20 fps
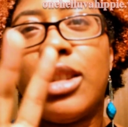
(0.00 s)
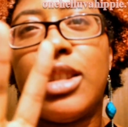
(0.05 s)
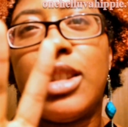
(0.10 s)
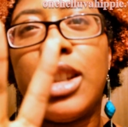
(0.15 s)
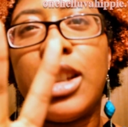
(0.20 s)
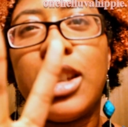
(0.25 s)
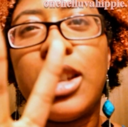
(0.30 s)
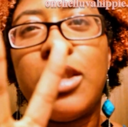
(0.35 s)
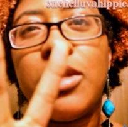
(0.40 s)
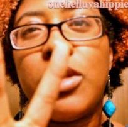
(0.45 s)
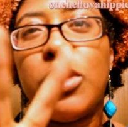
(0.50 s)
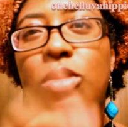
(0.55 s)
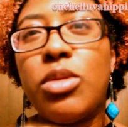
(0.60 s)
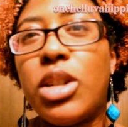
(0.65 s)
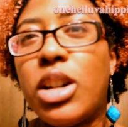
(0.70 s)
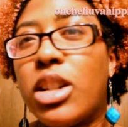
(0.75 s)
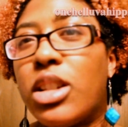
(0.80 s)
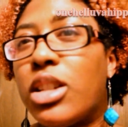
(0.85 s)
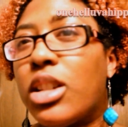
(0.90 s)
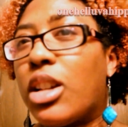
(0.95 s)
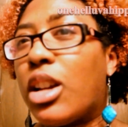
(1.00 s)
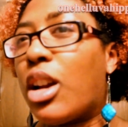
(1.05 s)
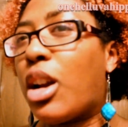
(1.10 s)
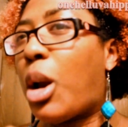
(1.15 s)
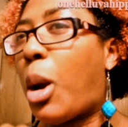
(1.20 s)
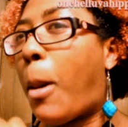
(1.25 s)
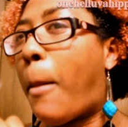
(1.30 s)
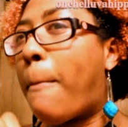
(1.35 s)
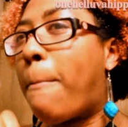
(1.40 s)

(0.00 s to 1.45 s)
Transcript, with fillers: Thank you for watching.